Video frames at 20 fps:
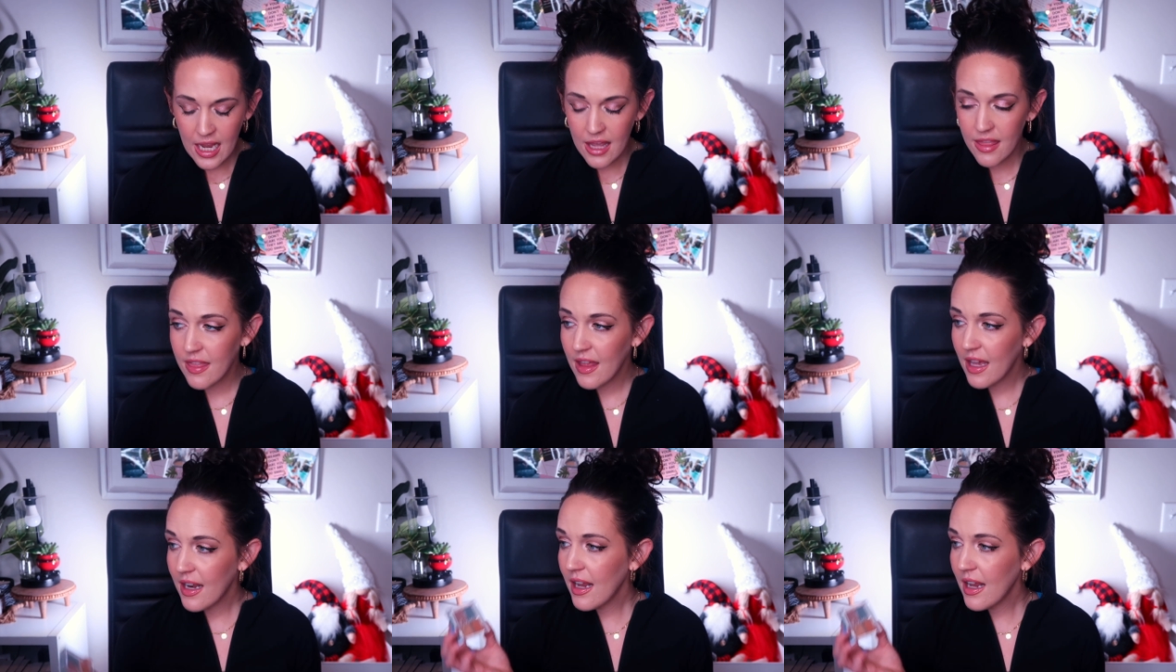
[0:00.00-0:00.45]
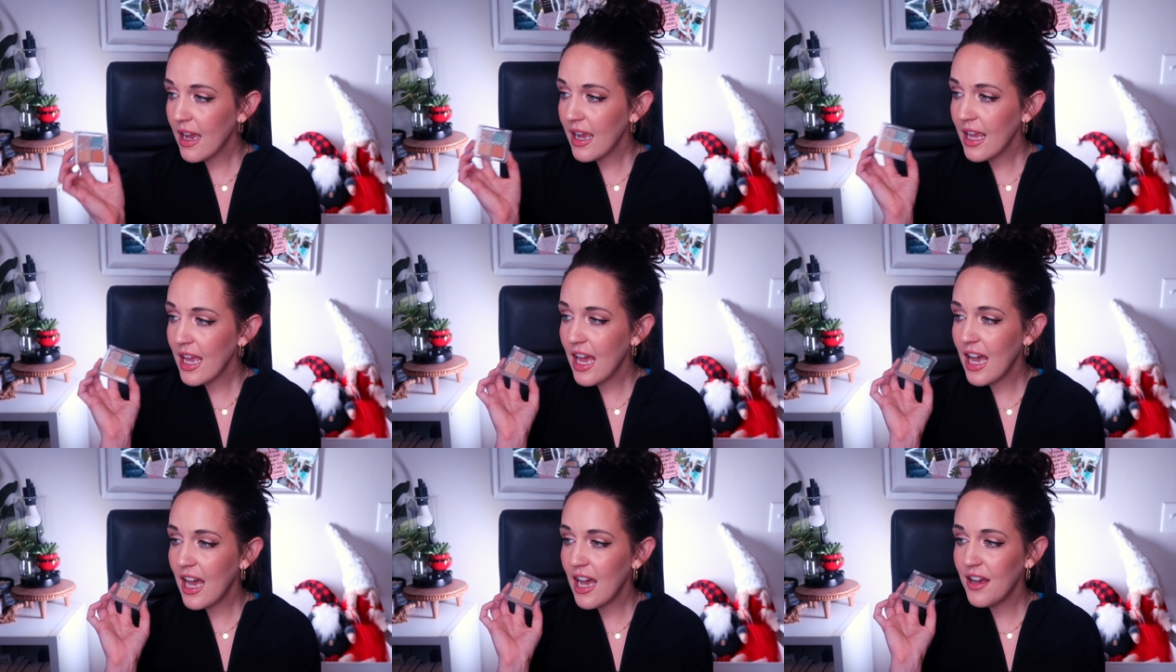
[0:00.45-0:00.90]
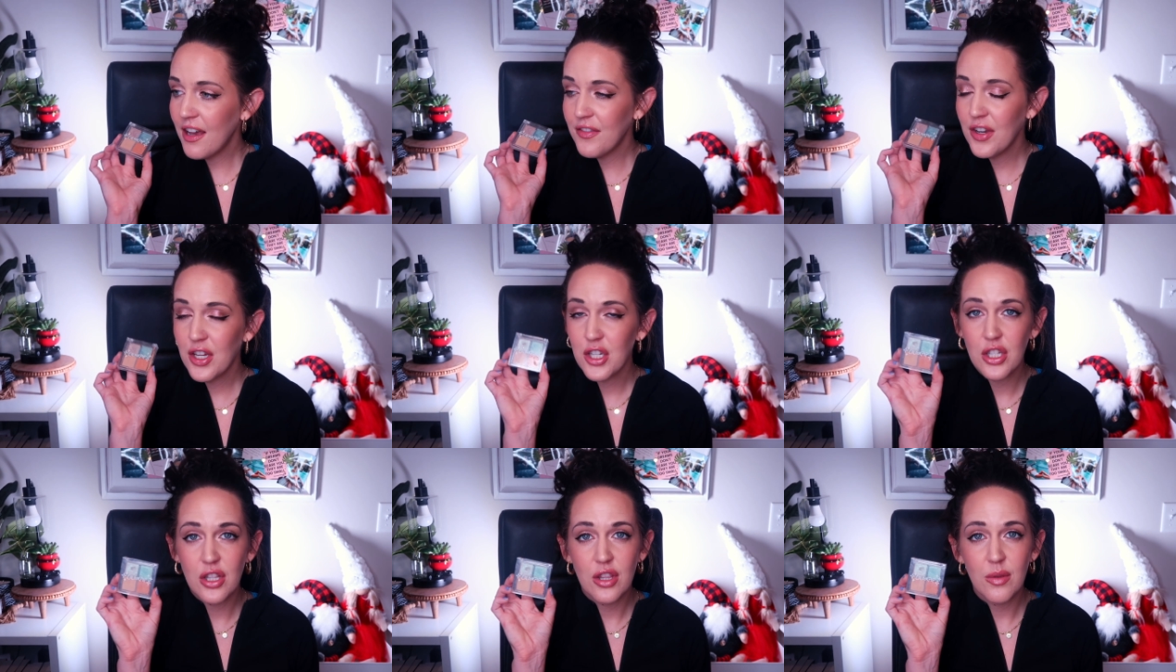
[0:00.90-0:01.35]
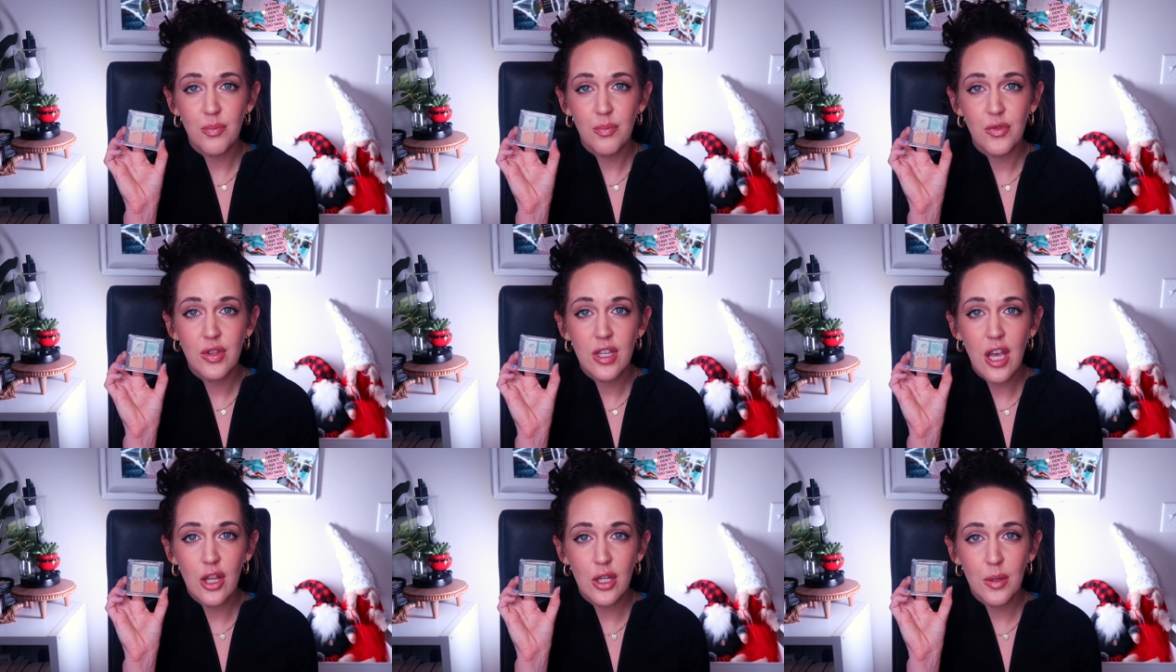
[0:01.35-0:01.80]
Then I have
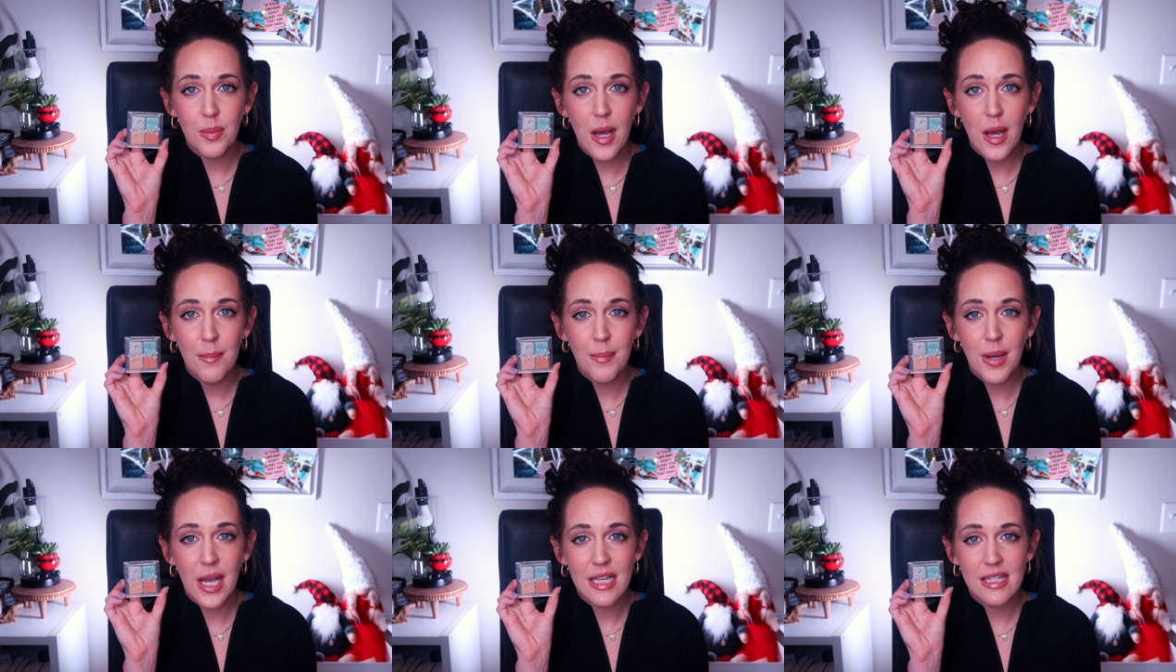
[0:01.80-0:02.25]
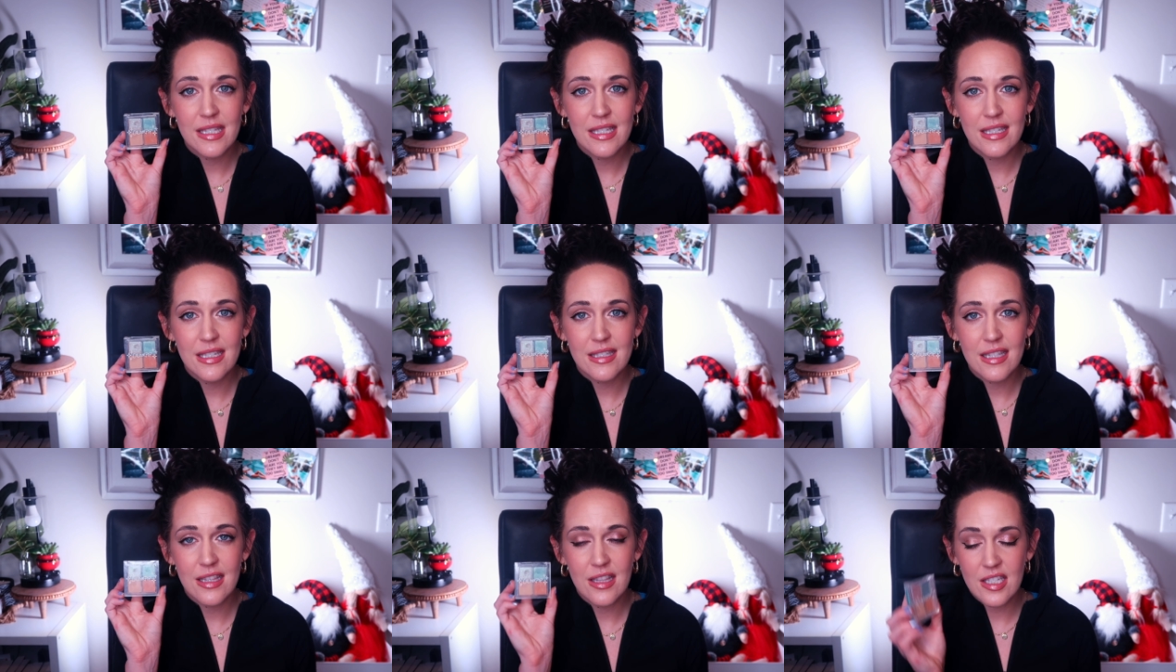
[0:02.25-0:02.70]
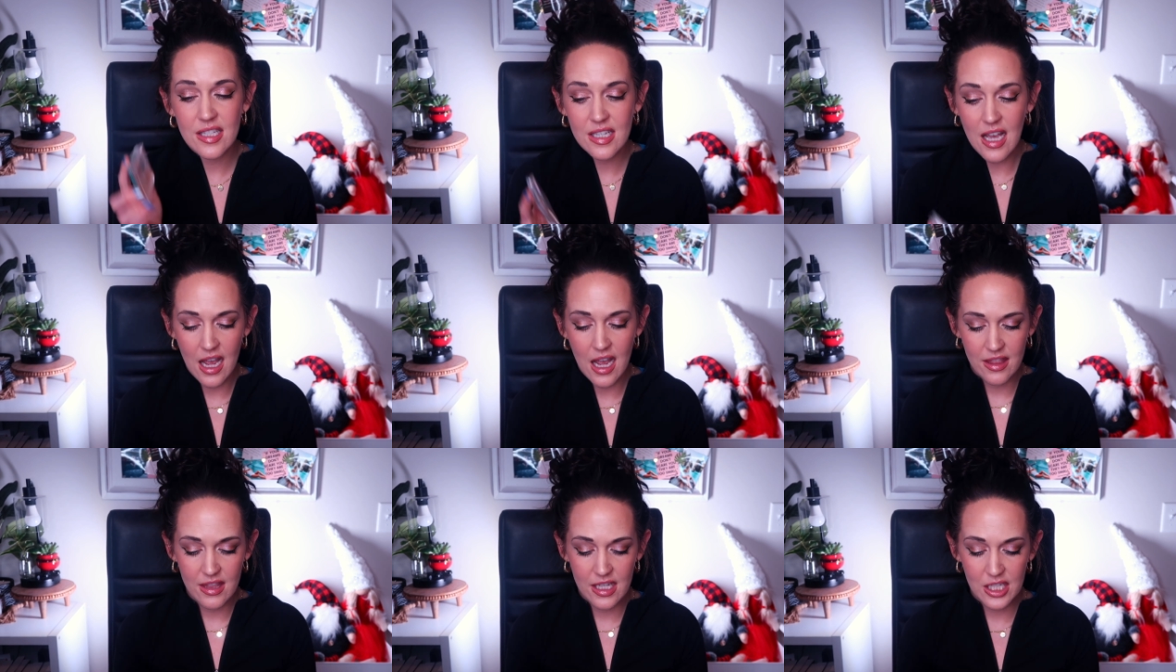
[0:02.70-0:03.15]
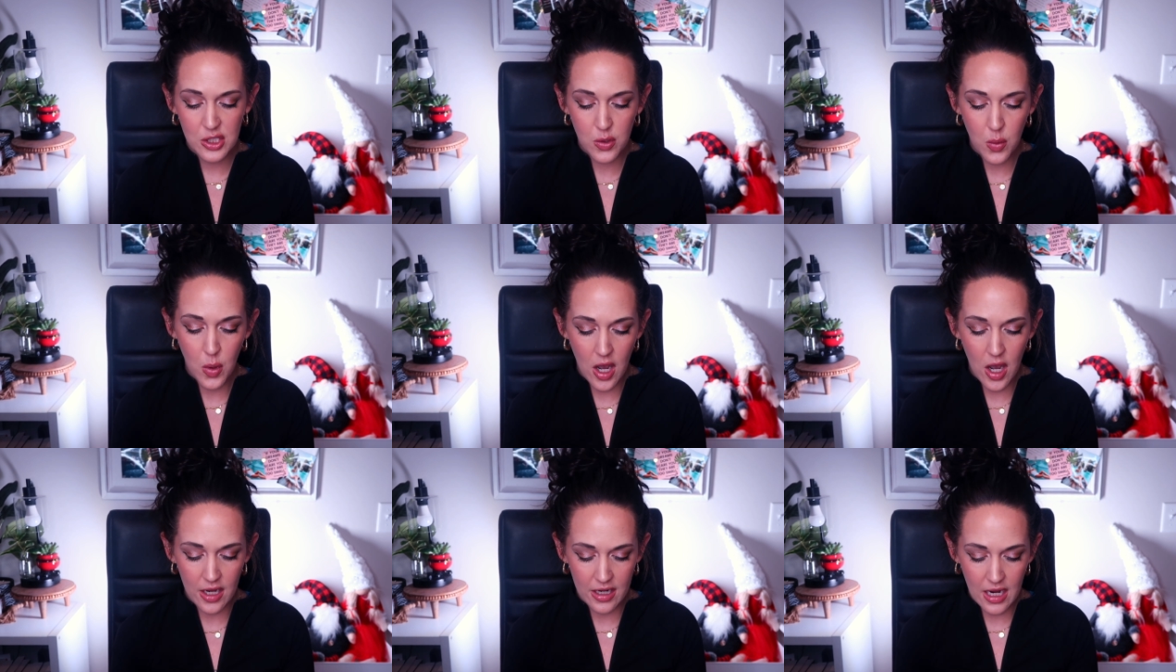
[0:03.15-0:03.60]
ColourPop Pisces in the Sky, this
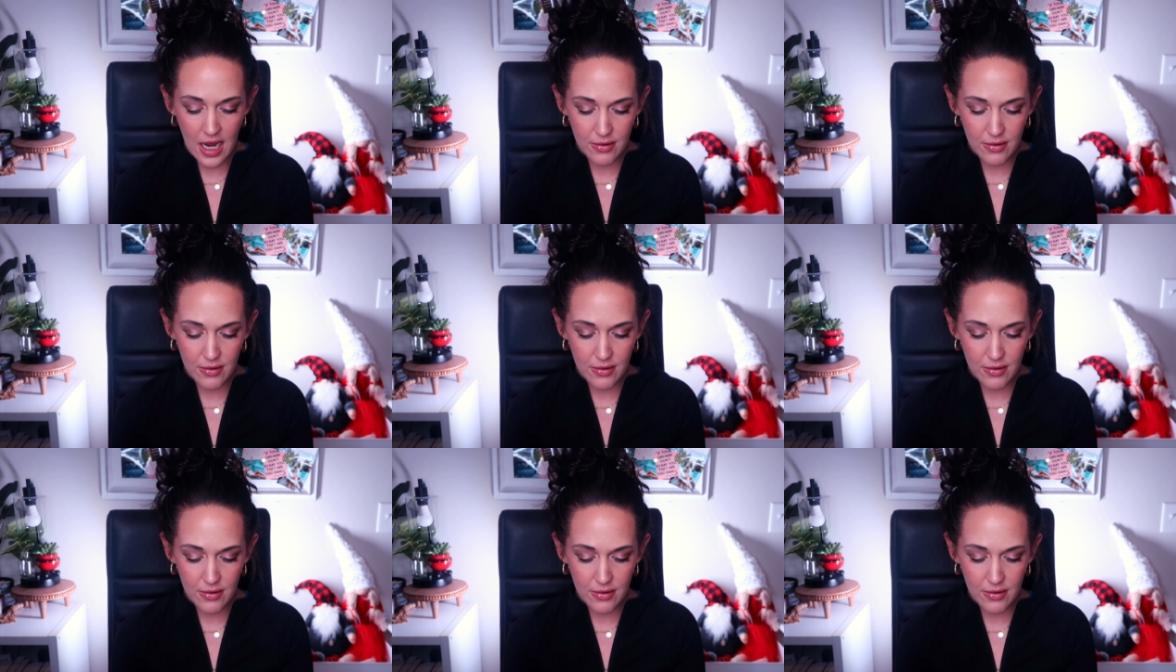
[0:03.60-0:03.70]
quad.